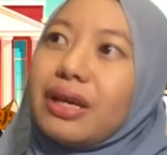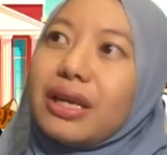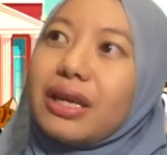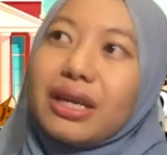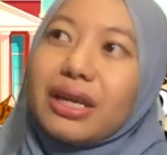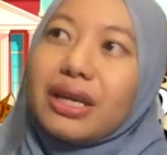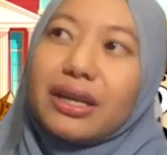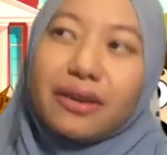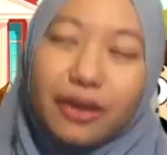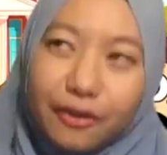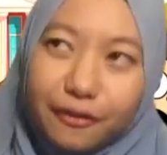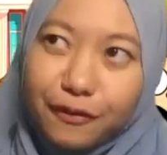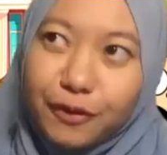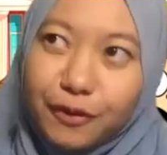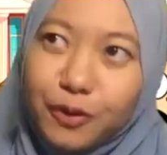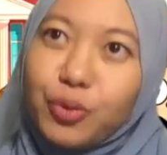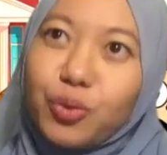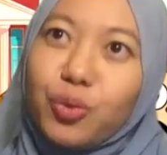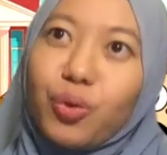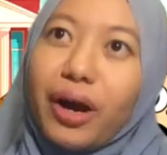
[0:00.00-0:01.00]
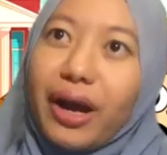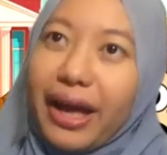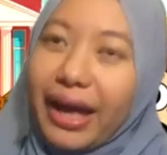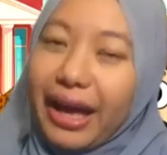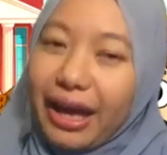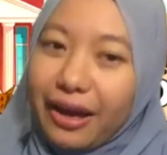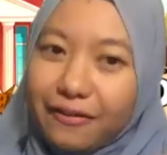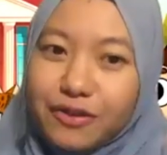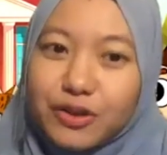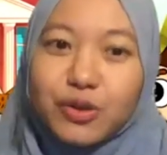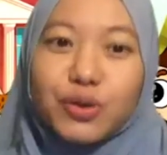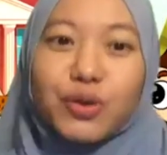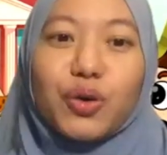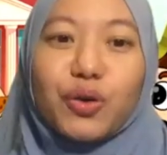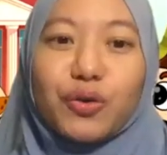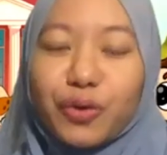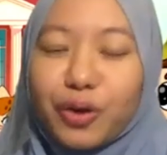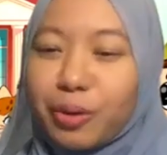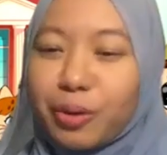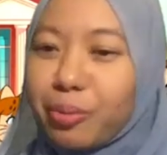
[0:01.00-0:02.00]
and if you have to go
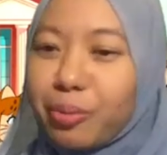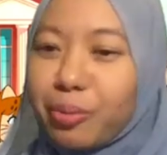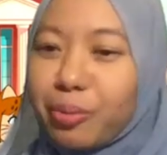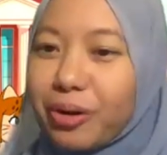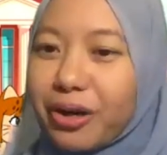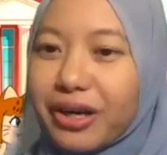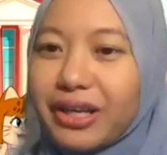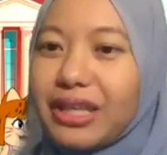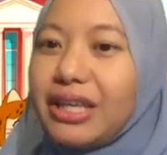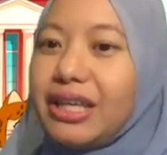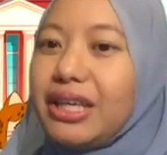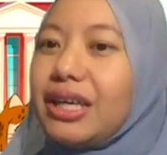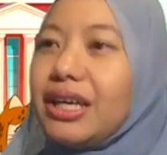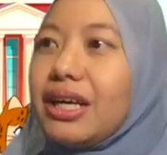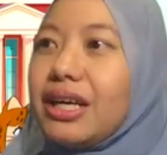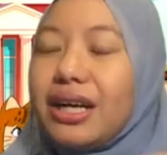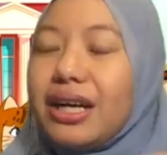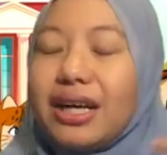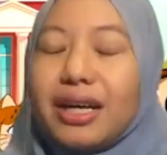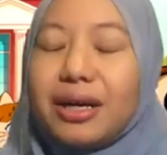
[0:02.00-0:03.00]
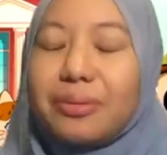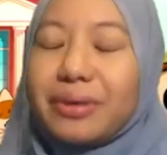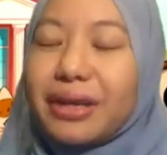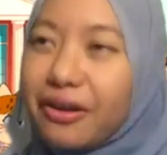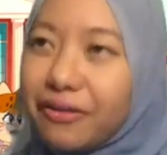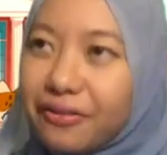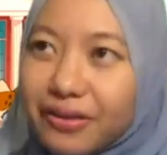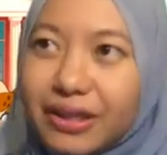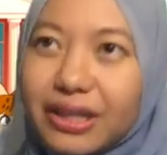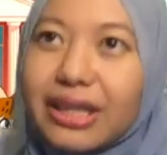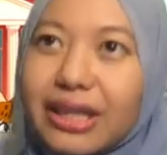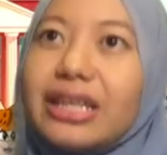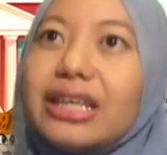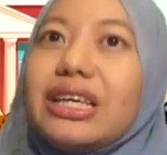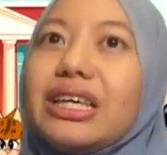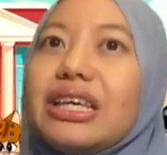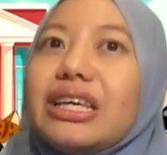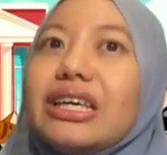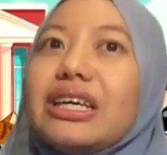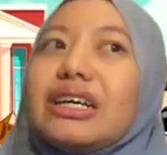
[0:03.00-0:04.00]
for a party, um,
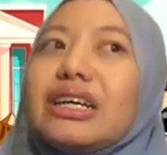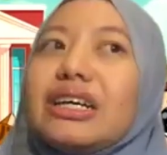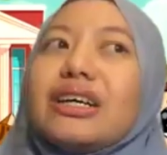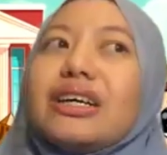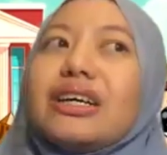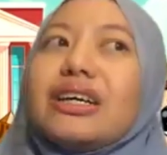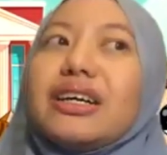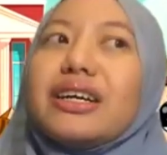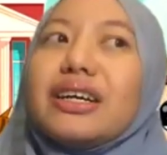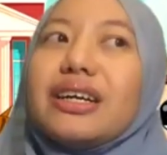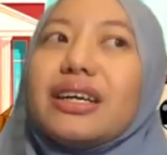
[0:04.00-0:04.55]
definitely uh,